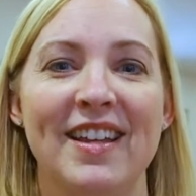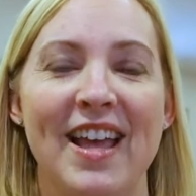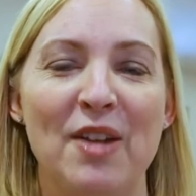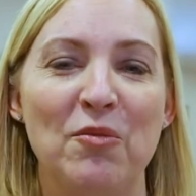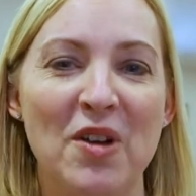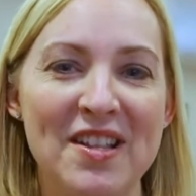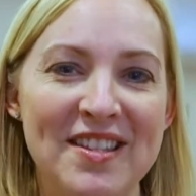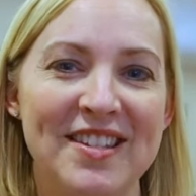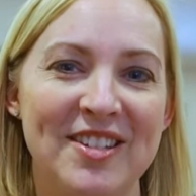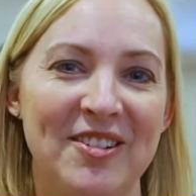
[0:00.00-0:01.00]
And one
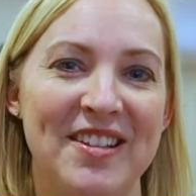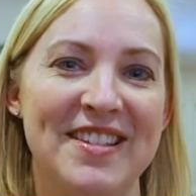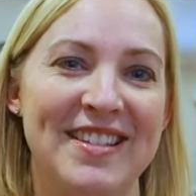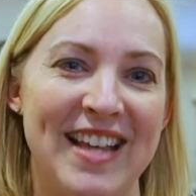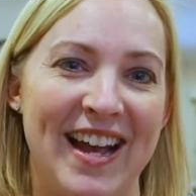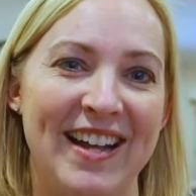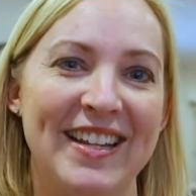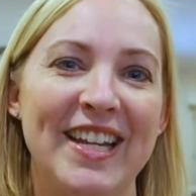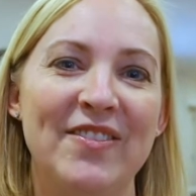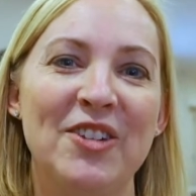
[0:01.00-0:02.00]
student's dad
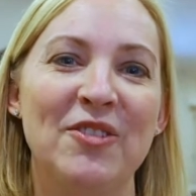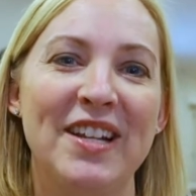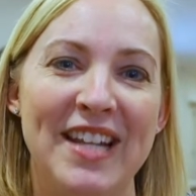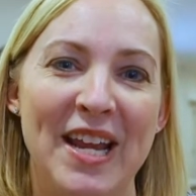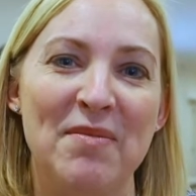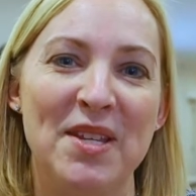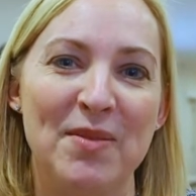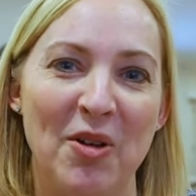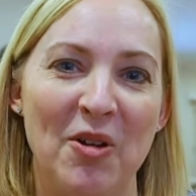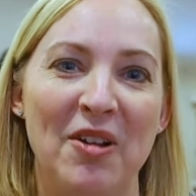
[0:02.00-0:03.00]
even renamed this
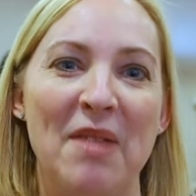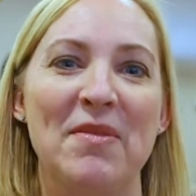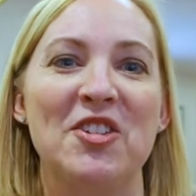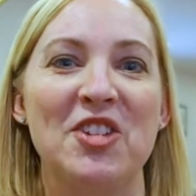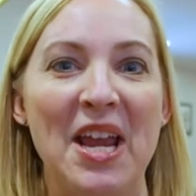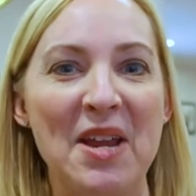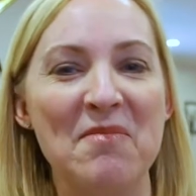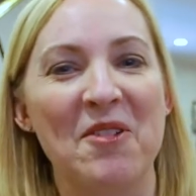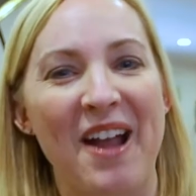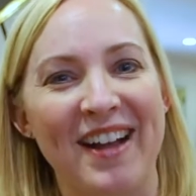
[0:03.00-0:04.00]
program the Shame
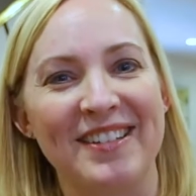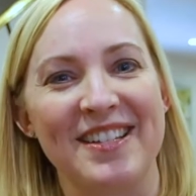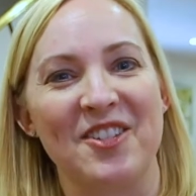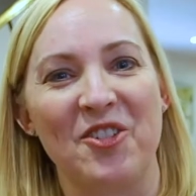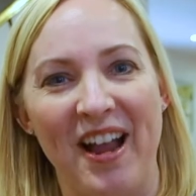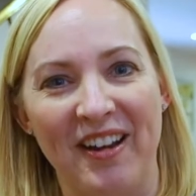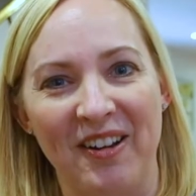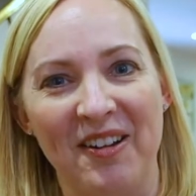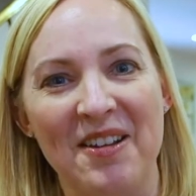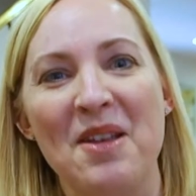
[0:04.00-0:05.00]
Practice
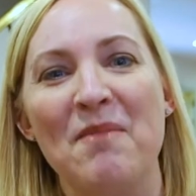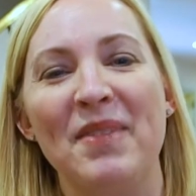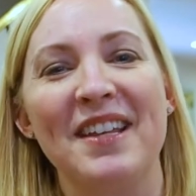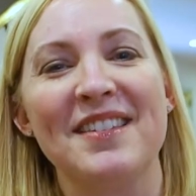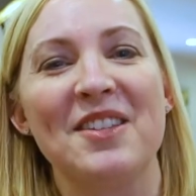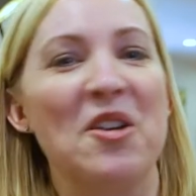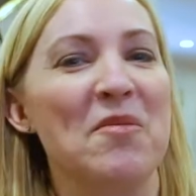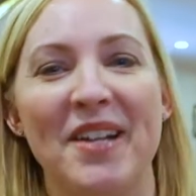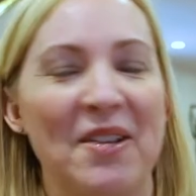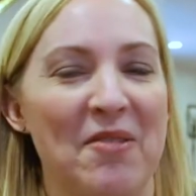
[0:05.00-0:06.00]
Tracker because
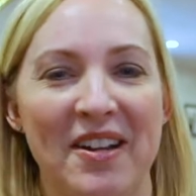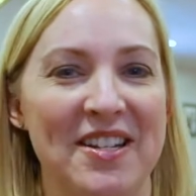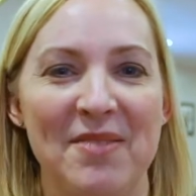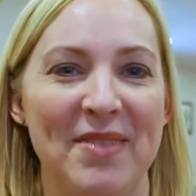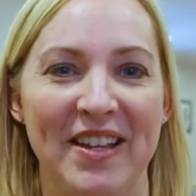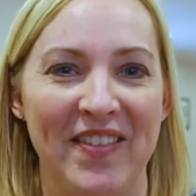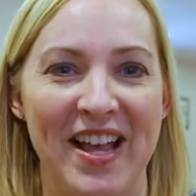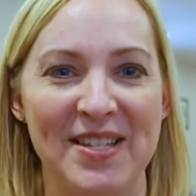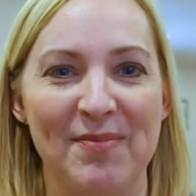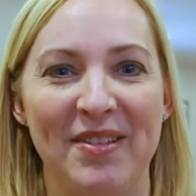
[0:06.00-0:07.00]
nobody wanted to be in
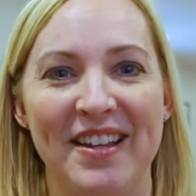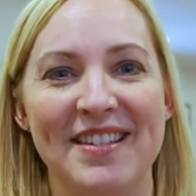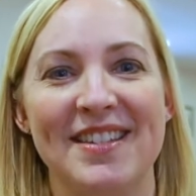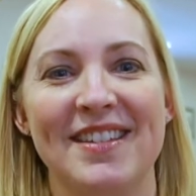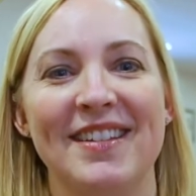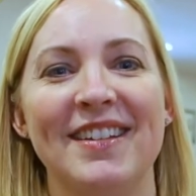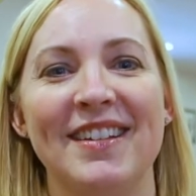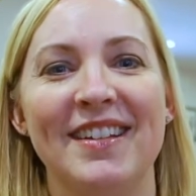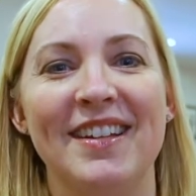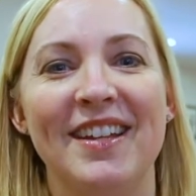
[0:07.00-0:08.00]
last place.
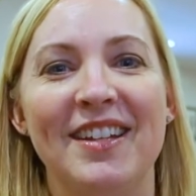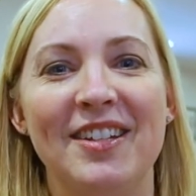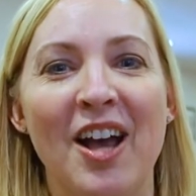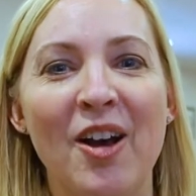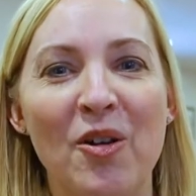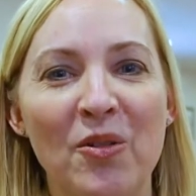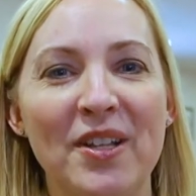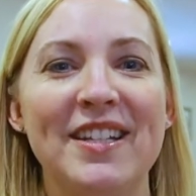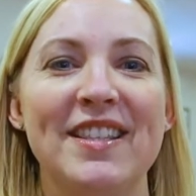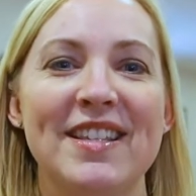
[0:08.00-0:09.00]
Not
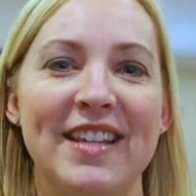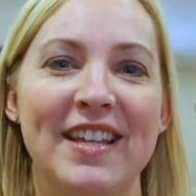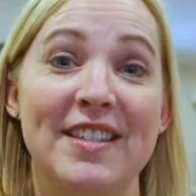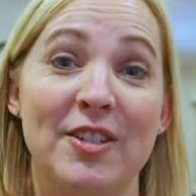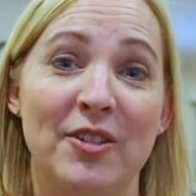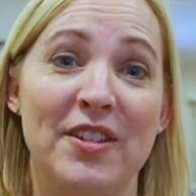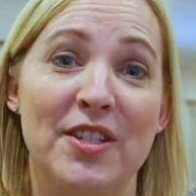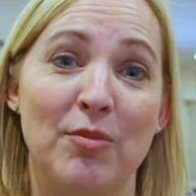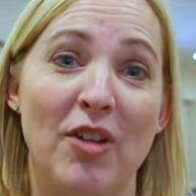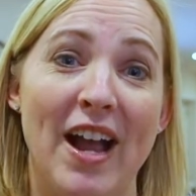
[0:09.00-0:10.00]
only did this get students
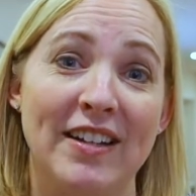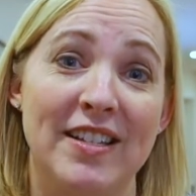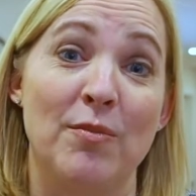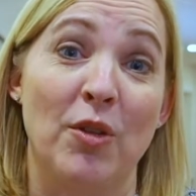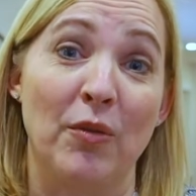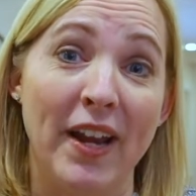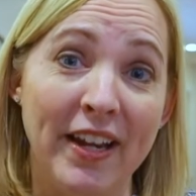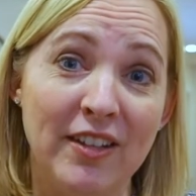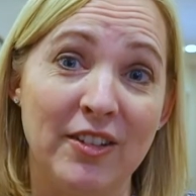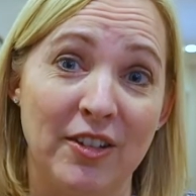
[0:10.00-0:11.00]
to practice more
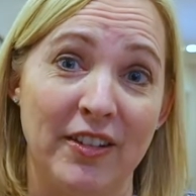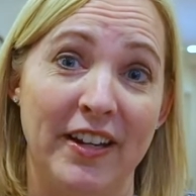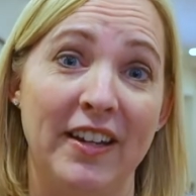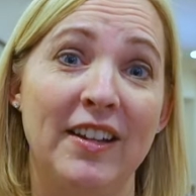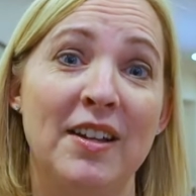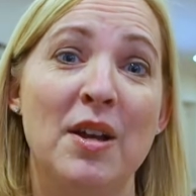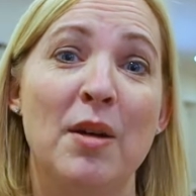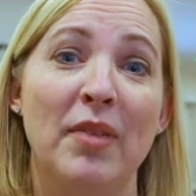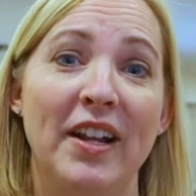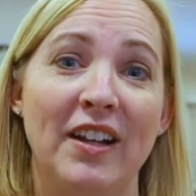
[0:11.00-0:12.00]
regularly,
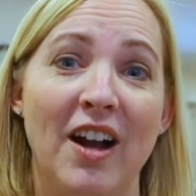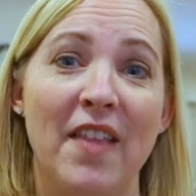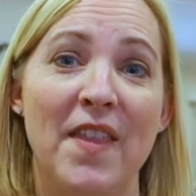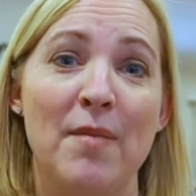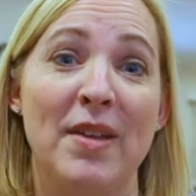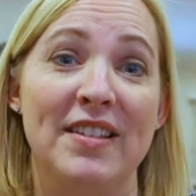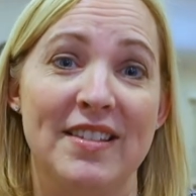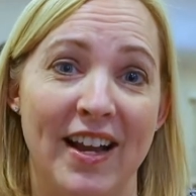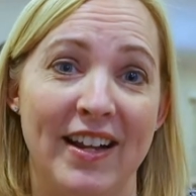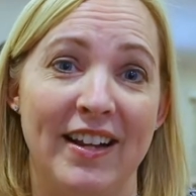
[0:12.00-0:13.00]
but it got them
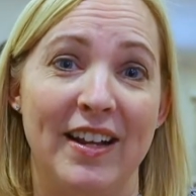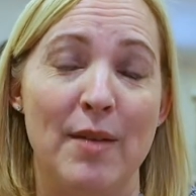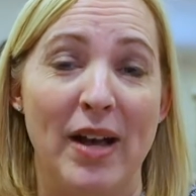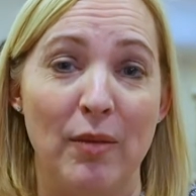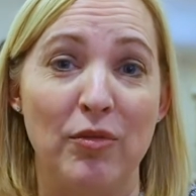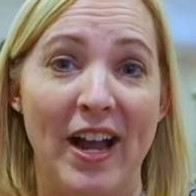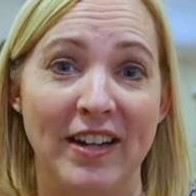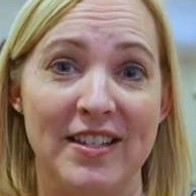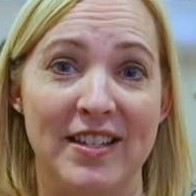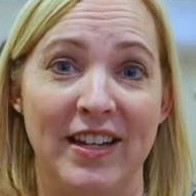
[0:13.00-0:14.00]
excited about
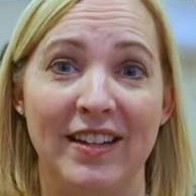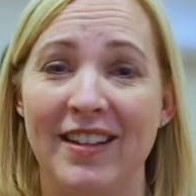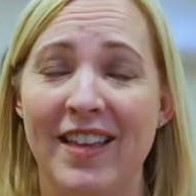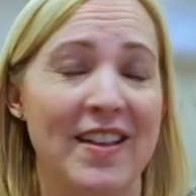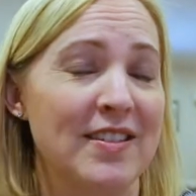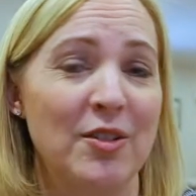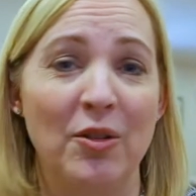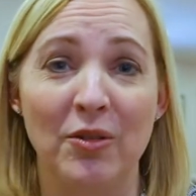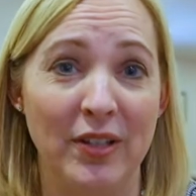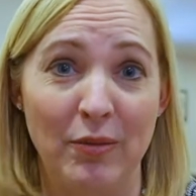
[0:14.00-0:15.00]
practicing, and that's
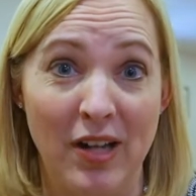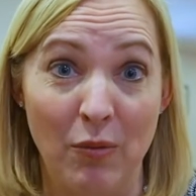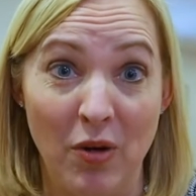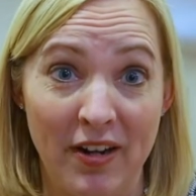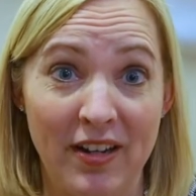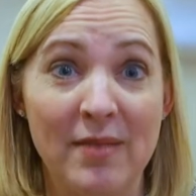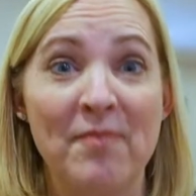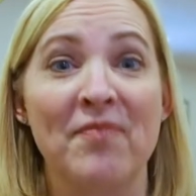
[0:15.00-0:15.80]
totally what I wanted.